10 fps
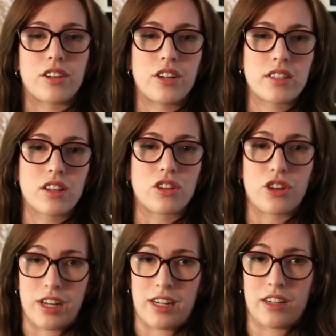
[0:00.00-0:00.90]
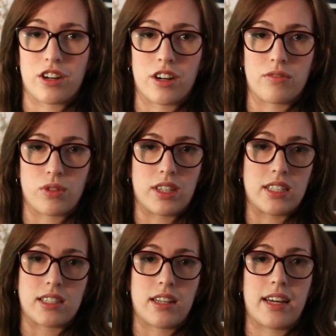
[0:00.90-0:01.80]
There is a learning curve with
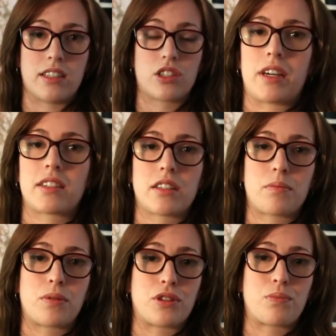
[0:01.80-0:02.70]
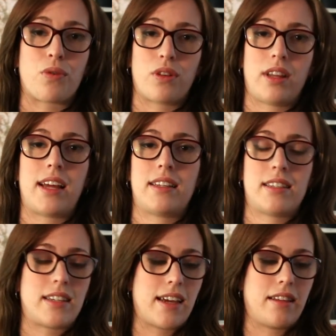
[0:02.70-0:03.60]
this lens. Because of the push-pull
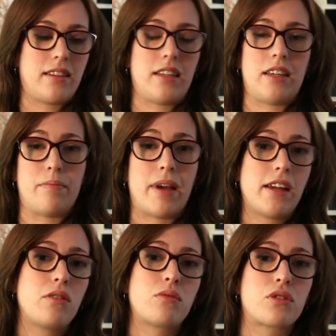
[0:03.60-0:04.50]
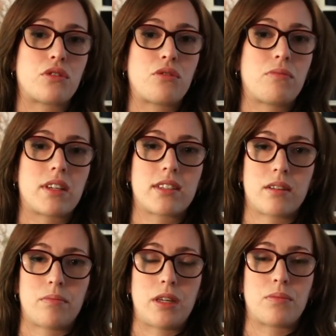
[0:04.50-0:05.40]
lens and the manual zoom that
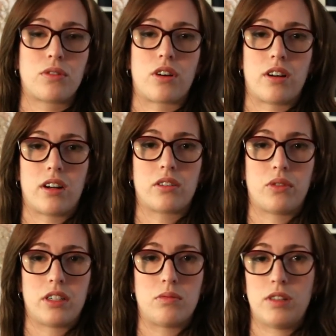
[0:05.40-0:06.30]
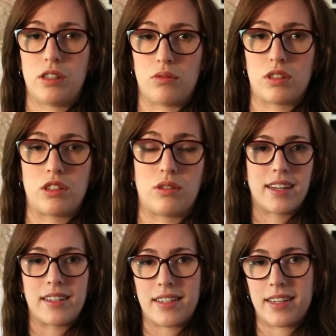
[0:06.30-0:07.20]
some people are not going to be used to,
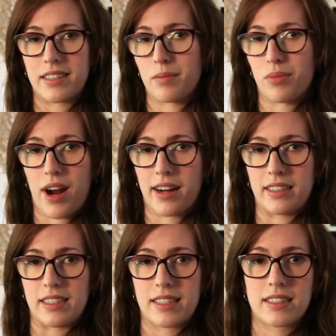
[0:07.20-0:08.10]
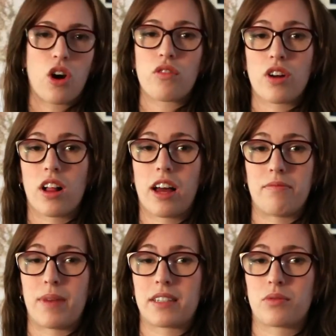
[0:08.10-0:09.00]
it takes some practice. Overall,
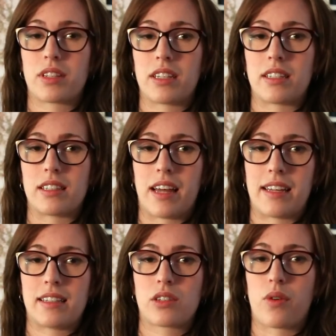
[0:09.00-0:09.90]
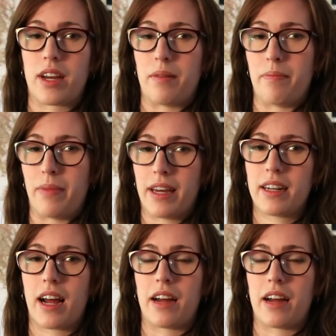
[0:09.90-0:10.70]
I've messed with this lens quite a bit.